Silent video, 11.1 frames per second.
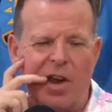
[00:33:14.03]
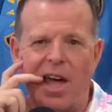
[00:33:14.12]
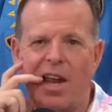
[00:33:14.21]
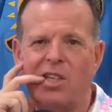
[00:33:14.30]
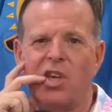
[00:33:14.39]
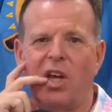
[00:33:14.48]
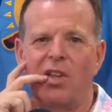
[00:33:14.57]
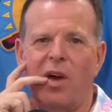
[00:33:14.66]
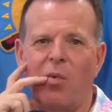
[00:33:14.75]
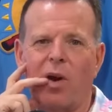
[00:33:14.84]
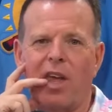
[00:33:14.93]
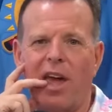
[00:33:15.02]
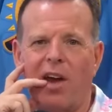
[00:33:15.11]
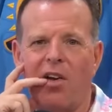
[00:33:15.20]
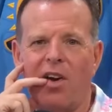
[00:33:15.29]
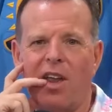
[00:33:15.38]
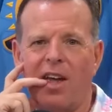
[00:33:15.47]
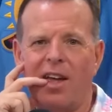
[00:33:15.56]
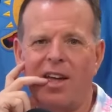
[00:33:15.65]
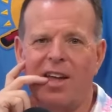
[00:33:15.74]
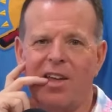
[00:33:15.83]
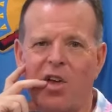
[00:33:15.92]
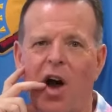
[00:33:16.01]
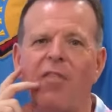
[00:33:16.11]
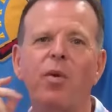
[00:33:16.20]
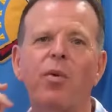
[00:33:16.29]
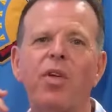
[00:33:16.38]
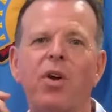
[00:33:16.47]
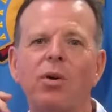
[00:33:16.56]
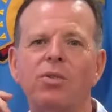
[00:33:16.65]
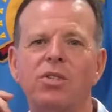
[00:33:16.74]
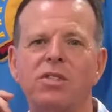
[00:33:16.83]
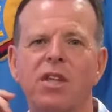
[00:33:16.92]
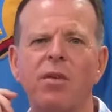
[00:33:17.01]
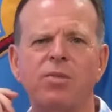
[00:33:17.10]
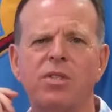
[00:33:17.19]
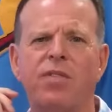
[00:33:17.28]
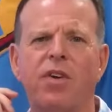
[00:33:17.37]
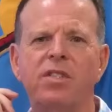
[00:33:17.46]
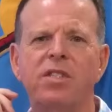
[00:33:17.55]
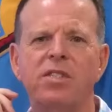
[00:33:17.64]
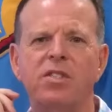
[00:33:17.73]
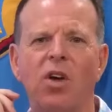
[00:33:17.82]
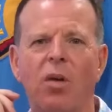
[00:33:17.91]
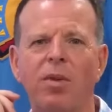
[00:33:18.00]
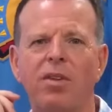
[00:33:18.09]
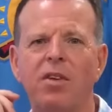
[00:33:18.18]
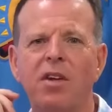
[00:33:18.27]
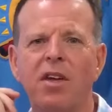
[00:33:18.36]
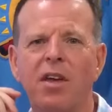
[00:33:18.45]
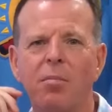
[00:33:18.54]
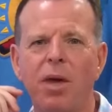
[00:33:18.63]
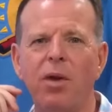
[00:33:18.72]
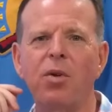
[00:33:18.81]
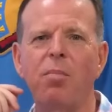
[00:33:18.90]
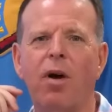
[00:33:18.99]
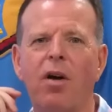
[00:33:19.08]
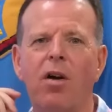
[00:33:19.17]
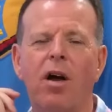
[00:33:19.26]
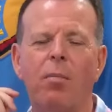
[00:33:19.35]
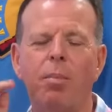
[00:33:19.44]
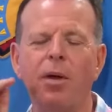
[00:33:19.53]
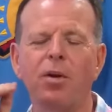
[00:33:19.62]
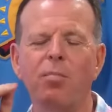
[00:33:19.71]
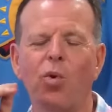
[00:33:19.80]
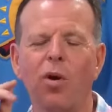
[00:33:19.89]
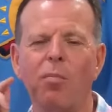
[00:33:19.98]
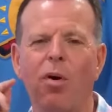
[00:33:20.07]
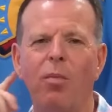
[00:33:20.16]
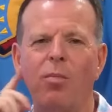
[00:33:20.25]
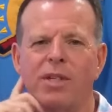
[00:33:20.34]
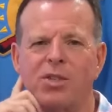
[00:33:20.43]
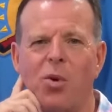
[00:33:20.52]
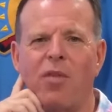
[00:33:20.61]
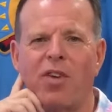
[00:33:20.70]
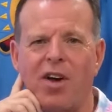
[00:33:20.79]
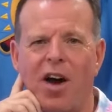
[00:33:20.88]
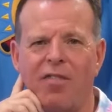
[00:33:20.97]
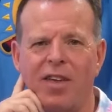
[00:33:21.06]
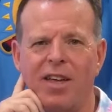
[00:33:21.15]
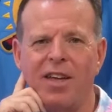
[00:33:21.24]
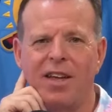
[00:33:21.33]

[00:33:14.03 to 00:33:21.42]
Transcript: NHL Network aired Coffee with the Coaches. I think it was the first installment. Peter DeBoer and Paul Maurice going for coffee.